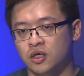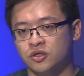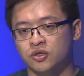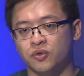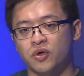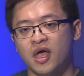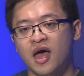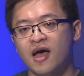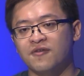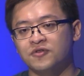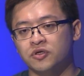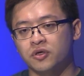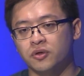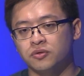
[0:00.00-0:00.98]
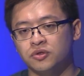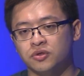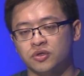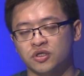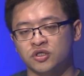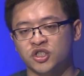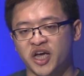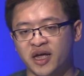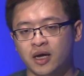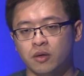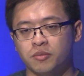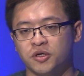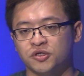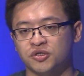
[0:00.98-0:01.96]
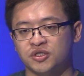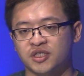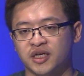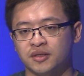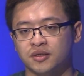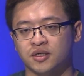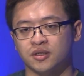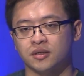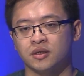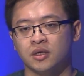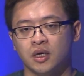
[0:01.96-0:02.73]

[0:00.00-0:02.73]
So you have to go to the Checkout Merchant Center